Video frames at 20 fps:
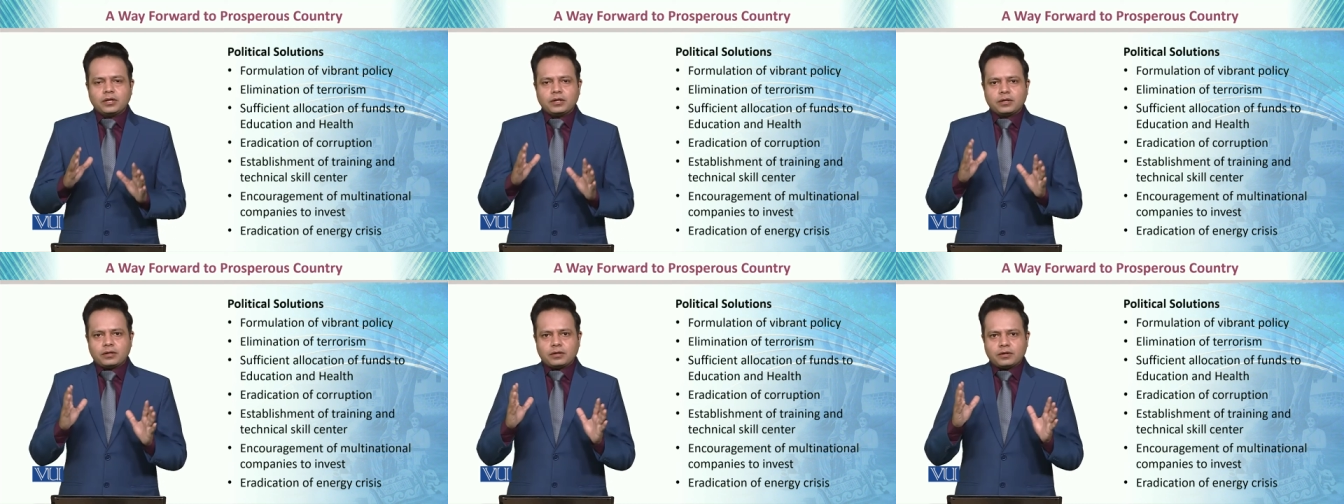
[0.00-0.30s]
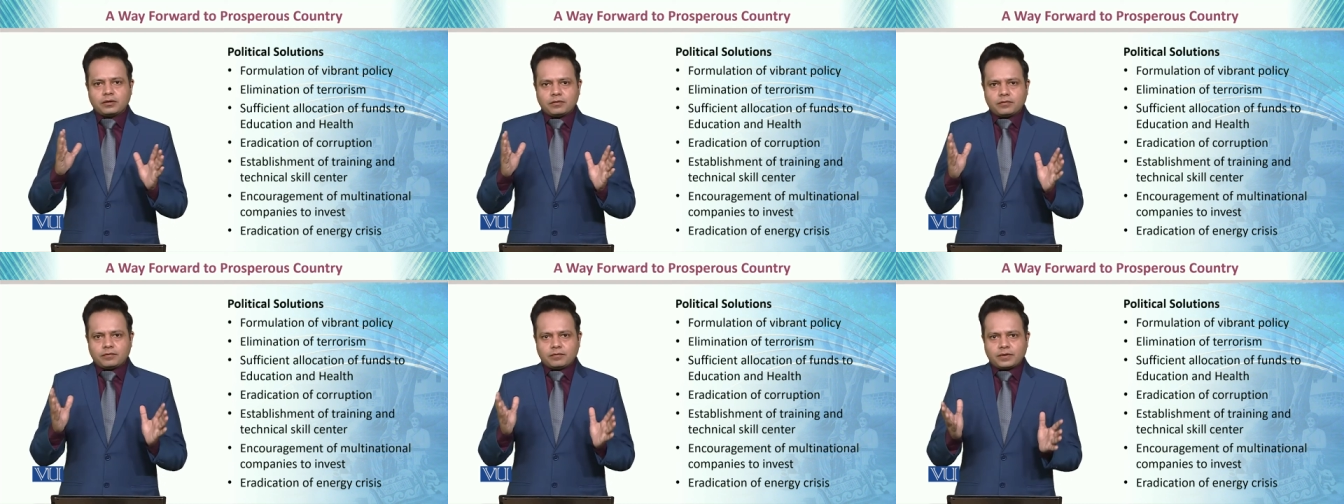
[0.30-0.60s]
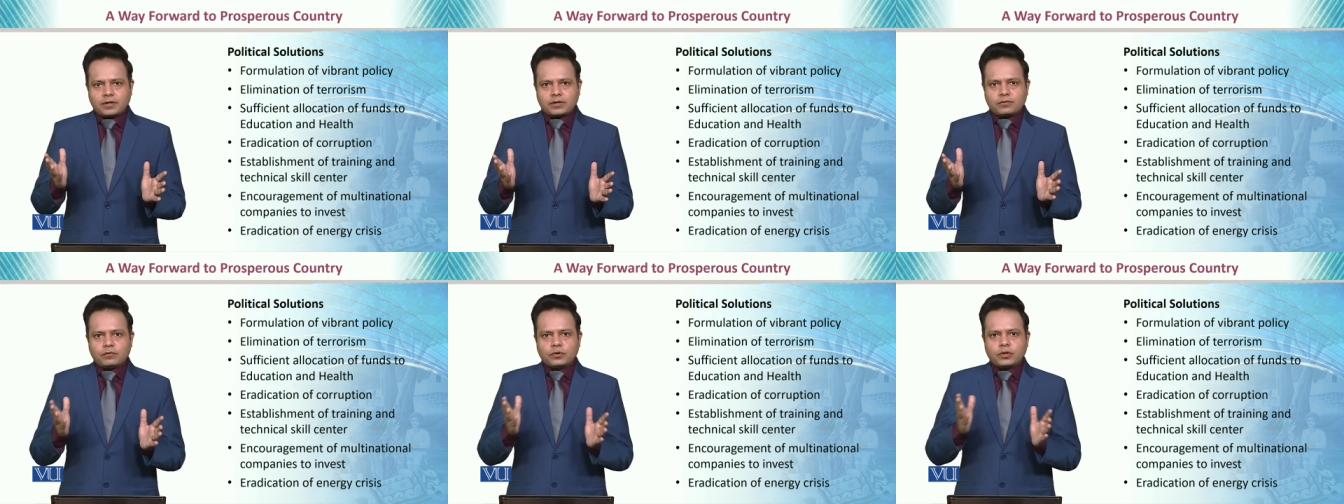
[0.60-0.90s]
uh,
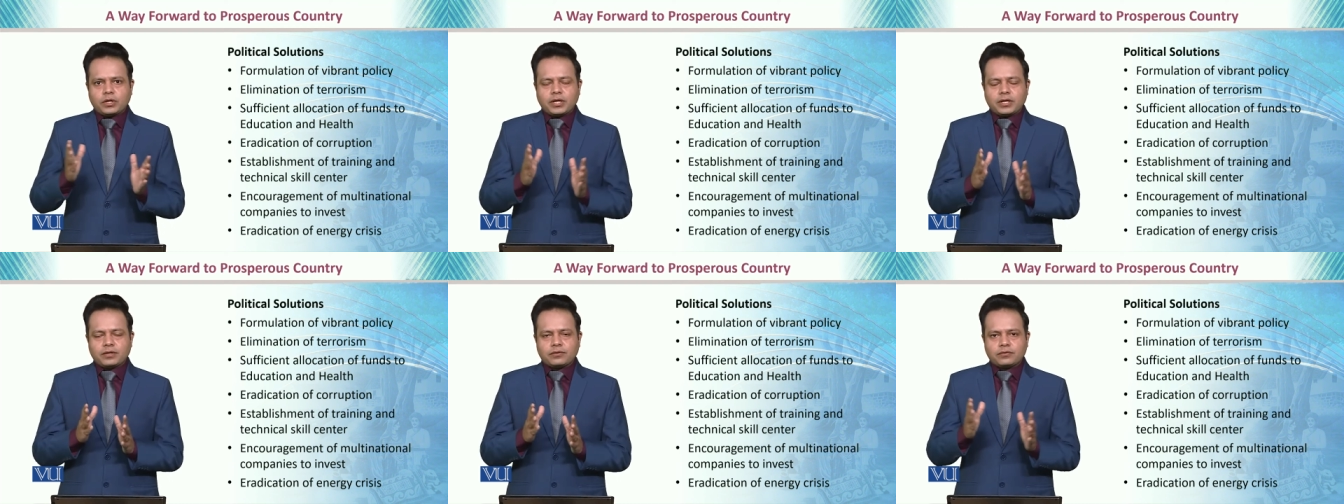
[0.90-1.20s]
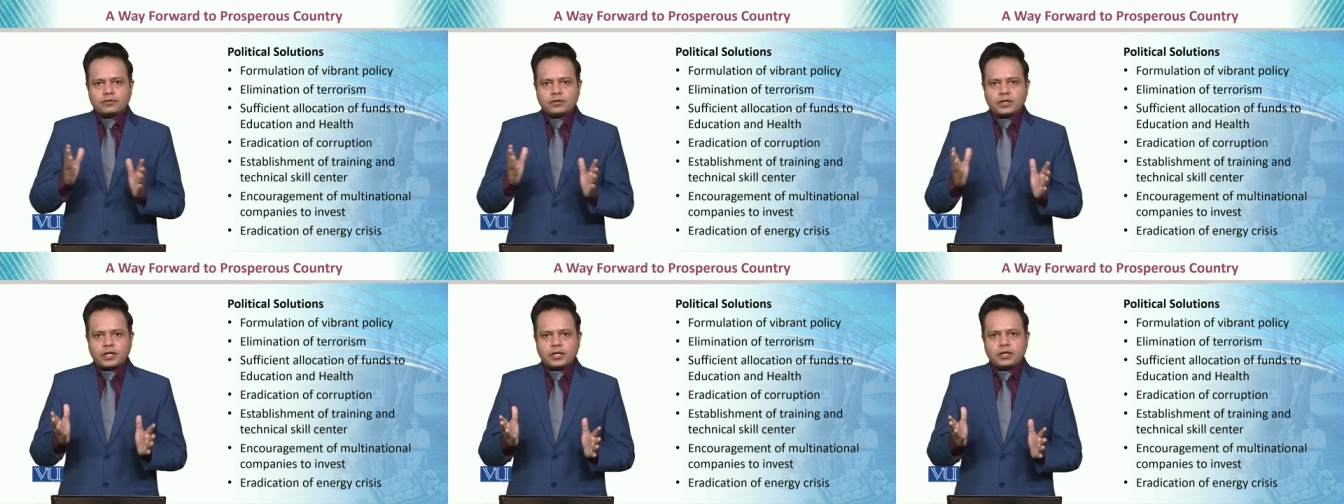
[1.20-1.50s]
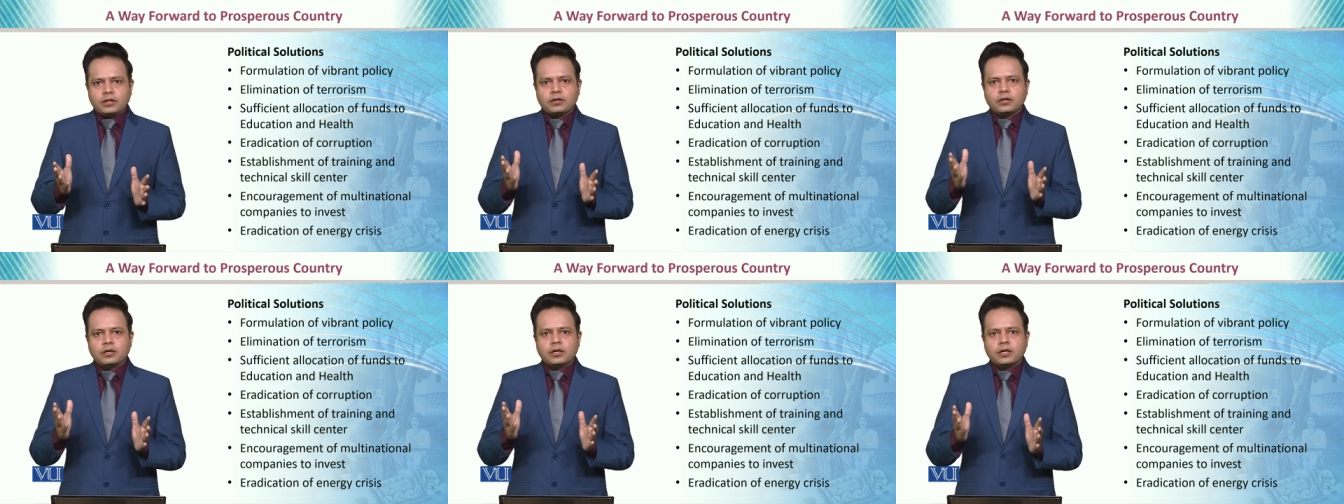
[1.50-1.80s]
what we are
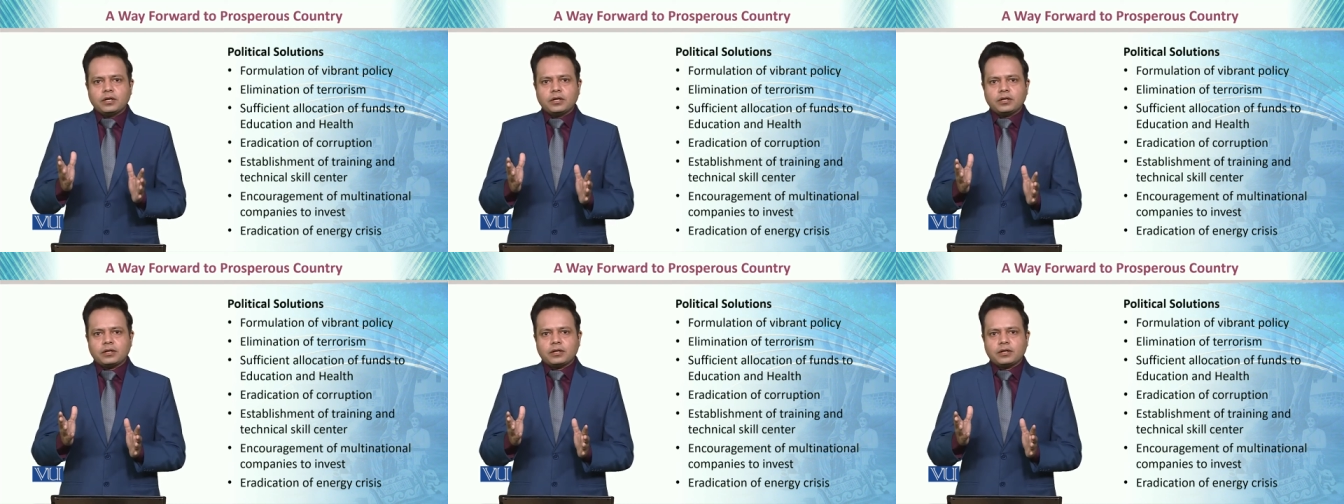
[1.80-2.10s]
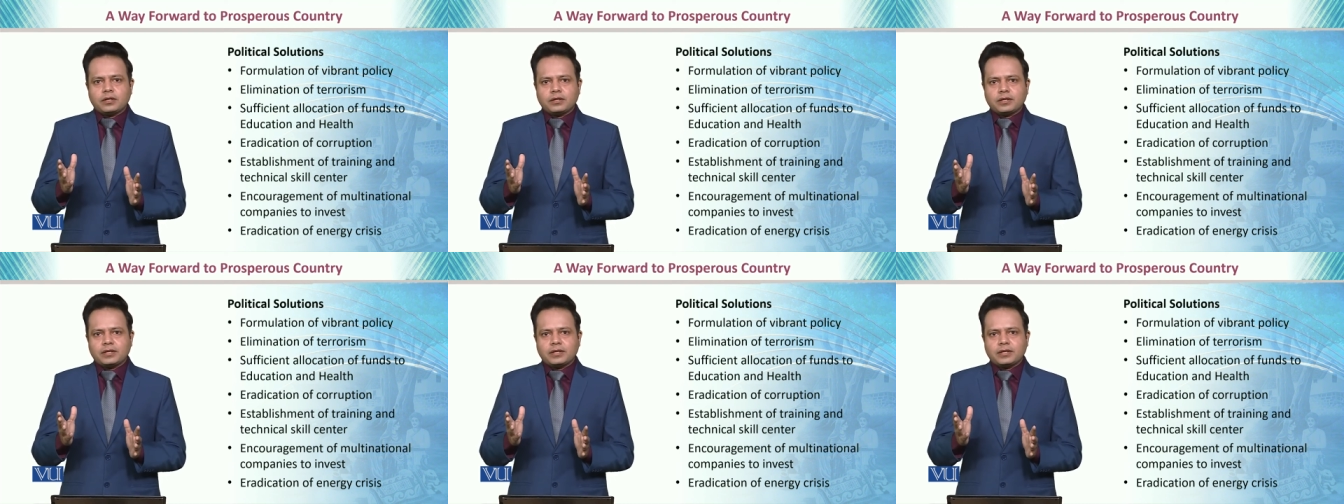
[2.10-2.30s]
seeing uh,